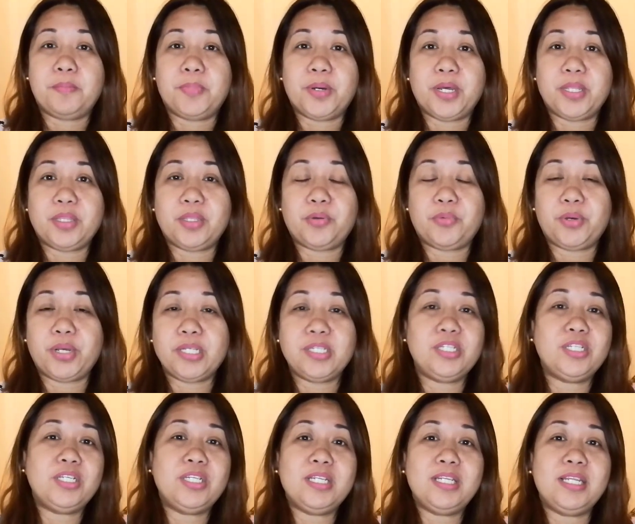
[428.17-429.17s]
But the
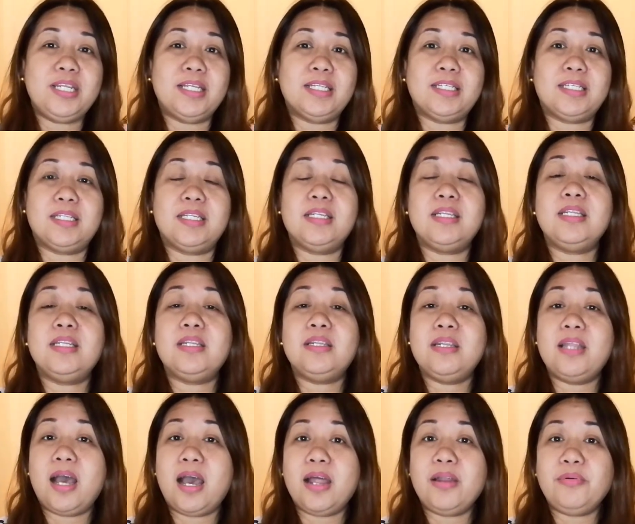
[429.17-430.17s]
question is
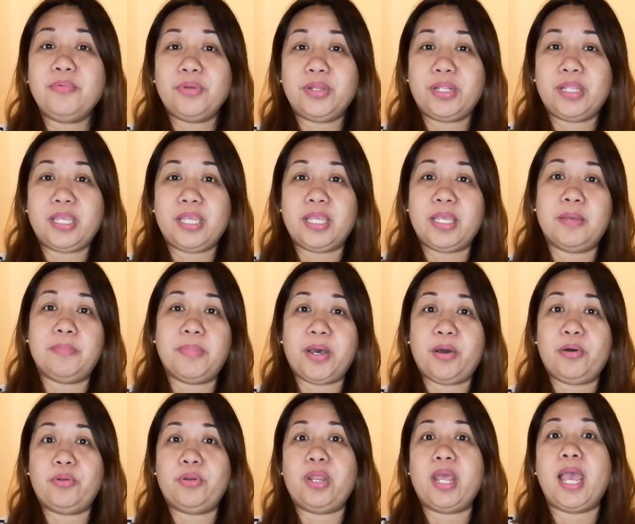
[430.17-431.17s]
not really
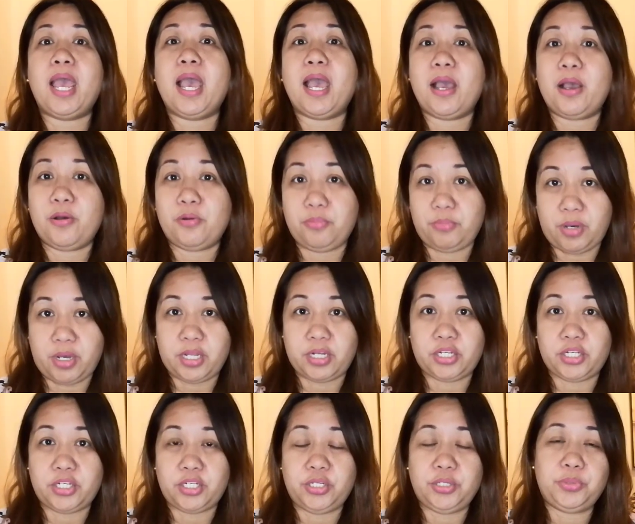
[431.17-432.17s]
about how
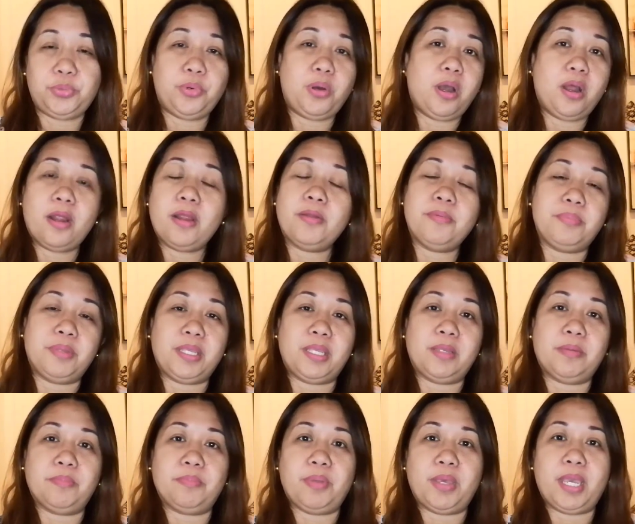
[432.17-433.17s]
much you are
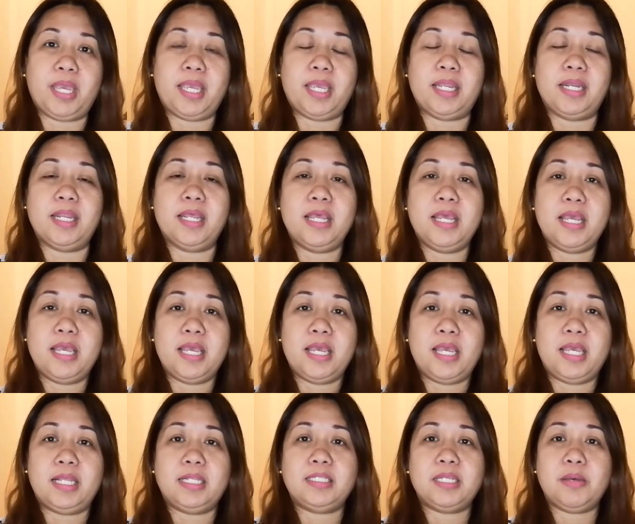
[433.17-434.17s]
being paid,
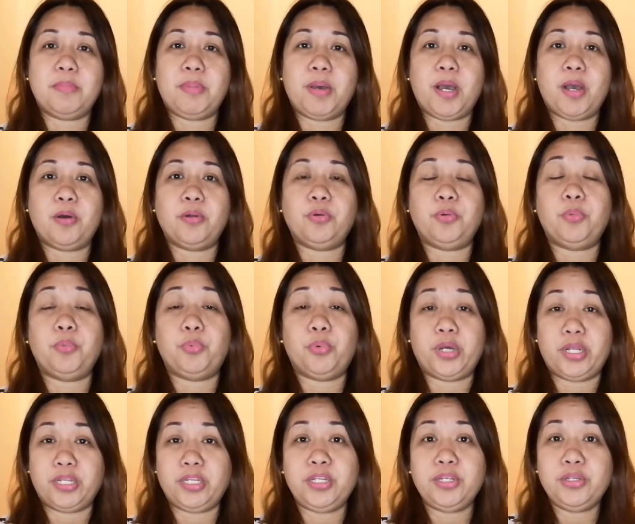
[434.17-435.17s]
it's about
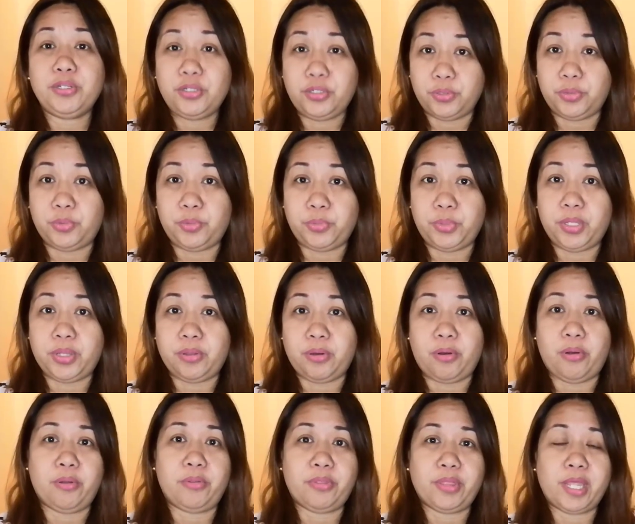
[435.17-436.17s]
what you do with
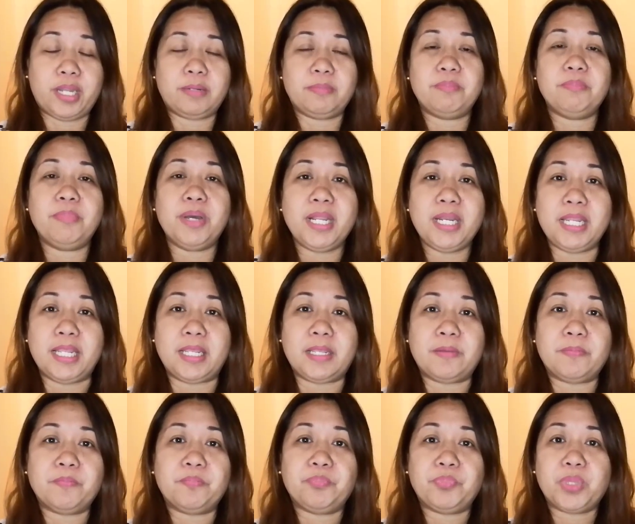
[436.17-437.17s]
all that
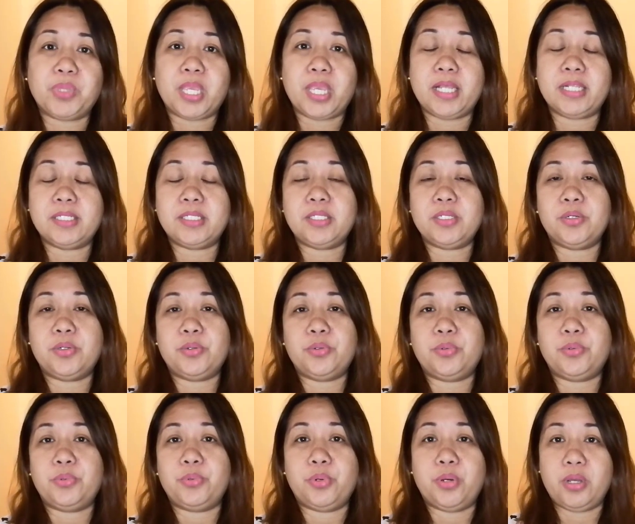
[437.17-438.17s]
money. And
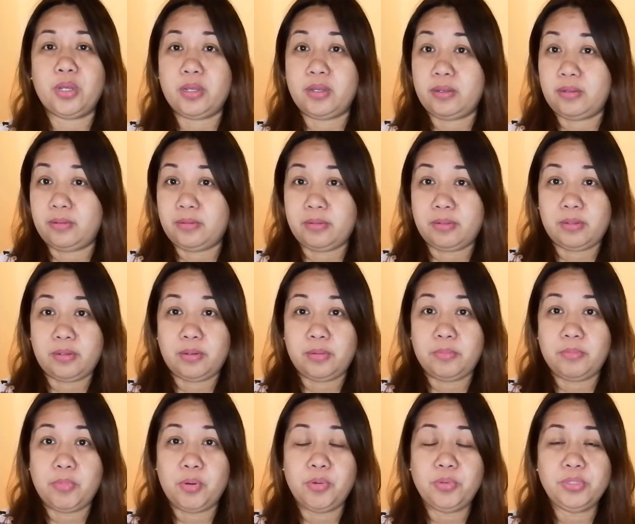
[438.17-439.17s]
so,
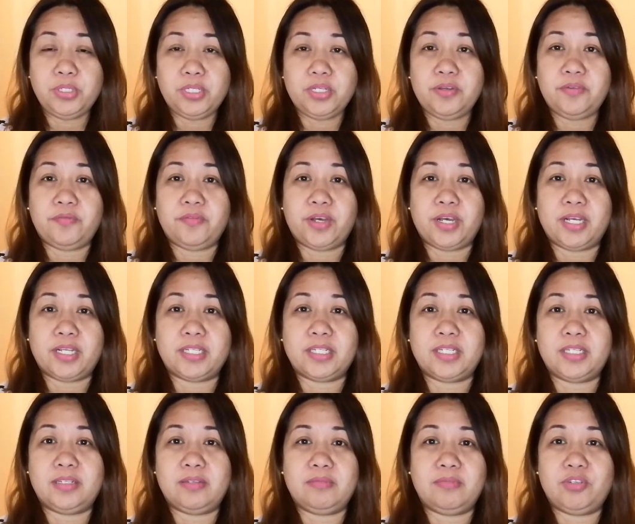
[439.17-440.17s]
most of
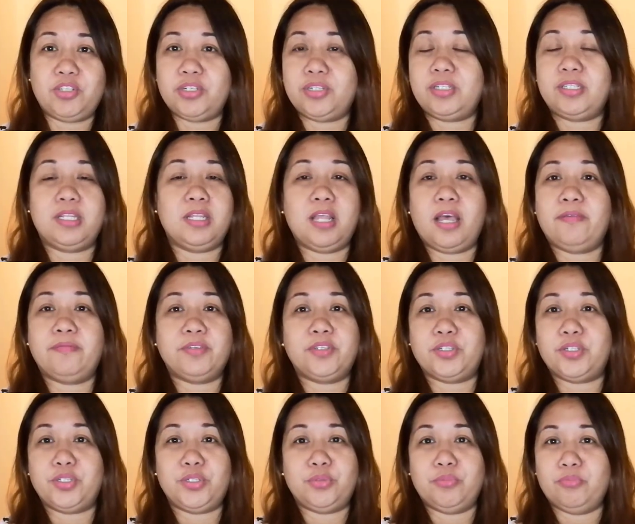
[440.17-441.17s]
us just love
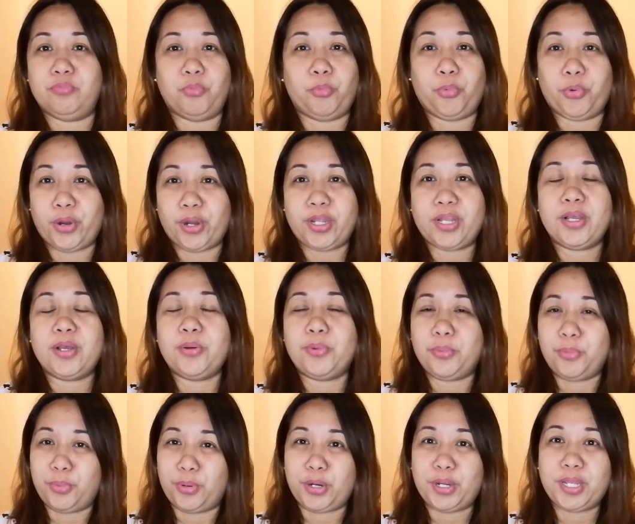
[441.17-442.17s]
to work,
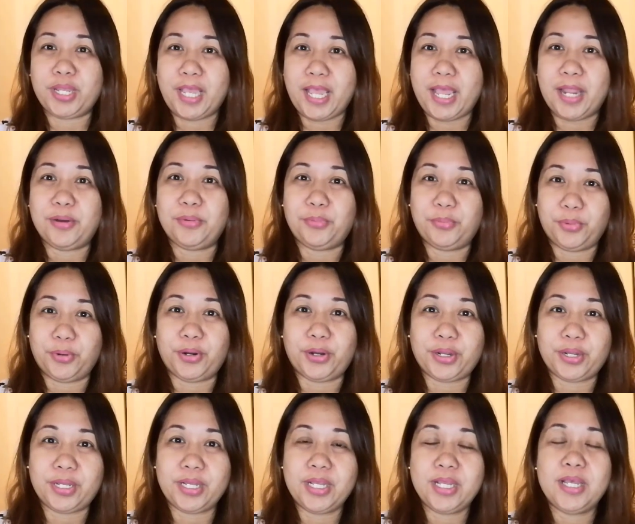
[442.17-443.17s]
work, and
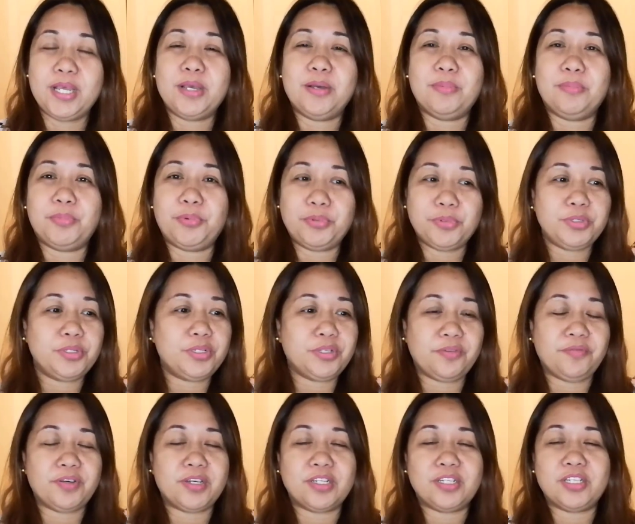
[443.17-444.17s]
work. Most
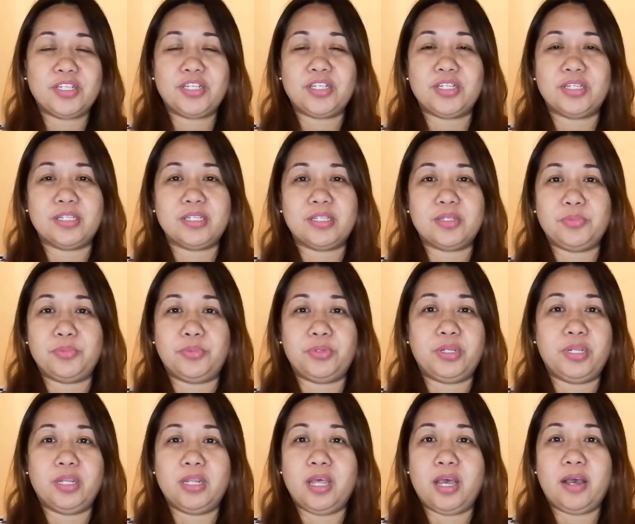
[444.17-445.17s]
of us just
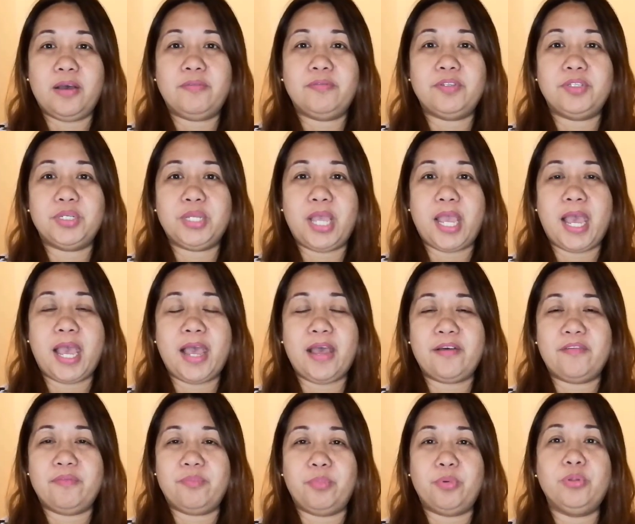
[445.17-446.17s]
would love to
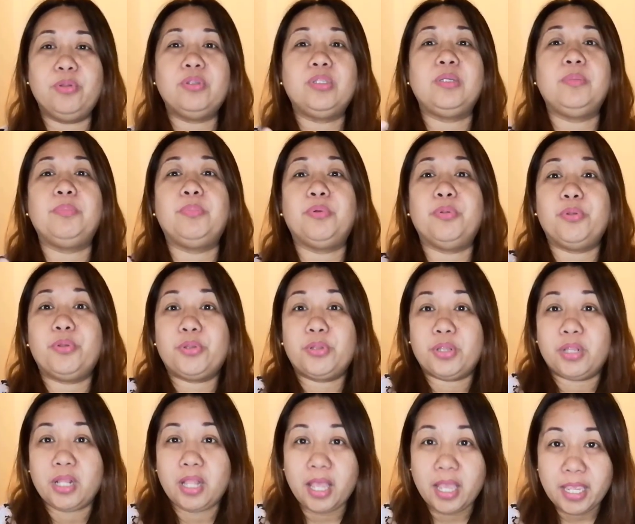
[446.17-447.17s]
have multiple
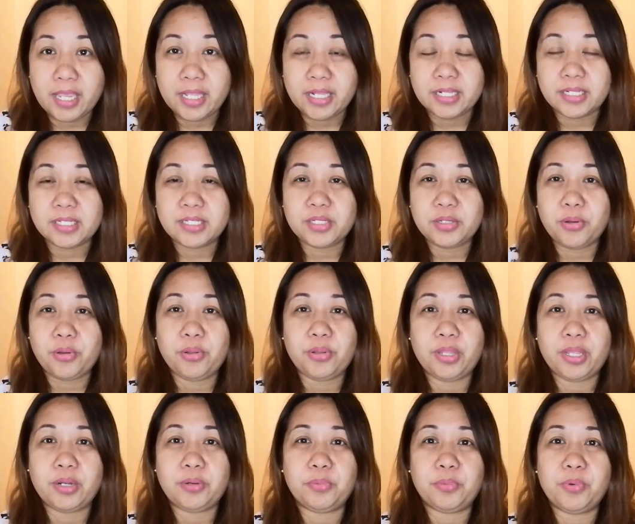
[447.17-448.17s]
clients
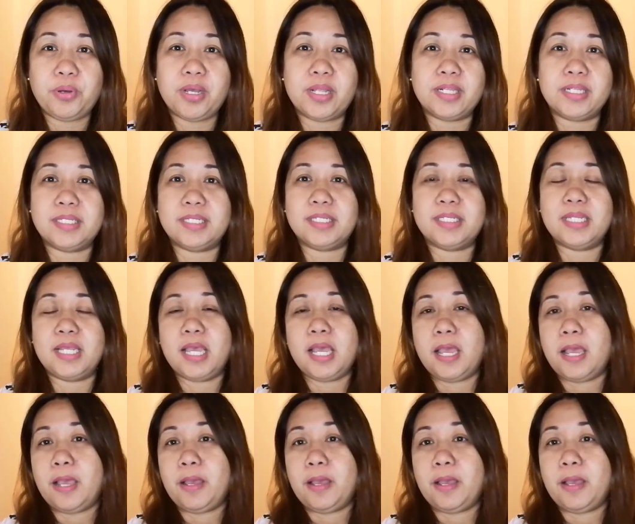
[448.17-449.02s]
all at once.